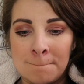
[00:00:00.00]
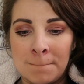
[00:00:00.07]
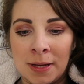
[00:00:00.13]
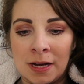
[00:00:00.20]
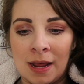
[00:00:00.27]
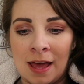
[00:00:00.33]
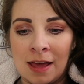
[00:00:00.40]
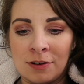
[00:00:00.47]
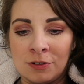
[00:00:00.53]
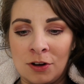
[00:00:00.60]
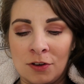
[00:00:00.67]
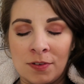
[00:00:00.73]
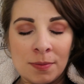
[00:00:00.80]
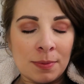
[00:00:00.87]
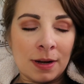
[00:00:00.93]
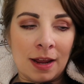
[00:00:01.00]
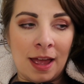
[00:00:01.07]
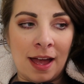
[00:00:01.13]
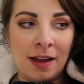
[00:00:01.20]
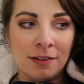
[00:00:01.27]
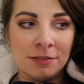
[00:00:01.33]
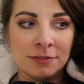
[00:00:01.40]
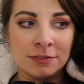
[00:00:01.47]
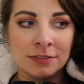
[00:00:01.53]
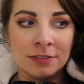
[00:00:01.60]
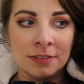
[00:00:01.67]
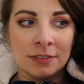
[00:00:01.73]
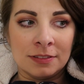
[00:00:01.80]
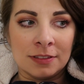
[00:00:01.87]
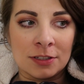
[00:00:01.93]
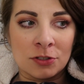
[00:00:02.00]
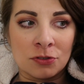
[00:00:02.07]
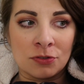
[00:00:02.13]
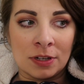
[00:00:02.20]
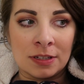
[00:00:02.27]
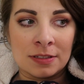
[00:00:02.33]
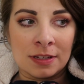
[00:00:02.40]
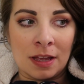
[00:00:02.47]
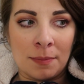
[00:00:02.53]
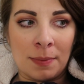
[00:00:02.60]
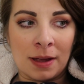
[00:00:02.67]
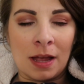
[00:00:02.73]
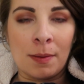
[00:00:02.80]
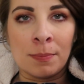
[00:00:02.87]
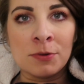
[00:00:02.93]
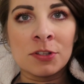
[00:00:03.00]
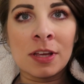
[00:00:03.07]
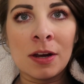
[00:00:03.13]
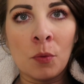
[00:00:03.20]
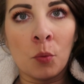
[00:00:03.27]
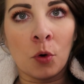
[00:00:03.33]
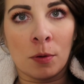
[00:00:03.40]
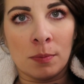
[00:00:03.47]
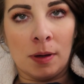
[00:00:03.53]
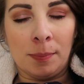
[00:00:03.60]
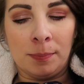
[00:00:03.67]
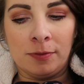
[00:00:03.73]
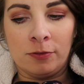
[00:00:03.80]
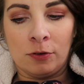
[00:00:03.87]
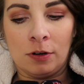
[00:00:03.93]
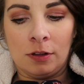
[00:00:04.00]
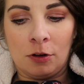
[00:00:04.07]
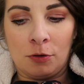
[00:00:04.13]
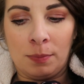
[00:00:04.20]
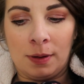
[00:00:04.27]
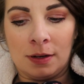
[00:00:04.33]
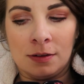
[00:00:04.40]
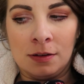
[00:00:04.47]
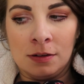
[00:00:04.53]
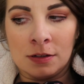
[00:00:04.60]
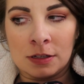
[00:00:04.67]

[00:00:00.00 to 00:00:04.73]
But I don't know if I'm going to have the strength to get back up. I'm just going to warm up for a little bit.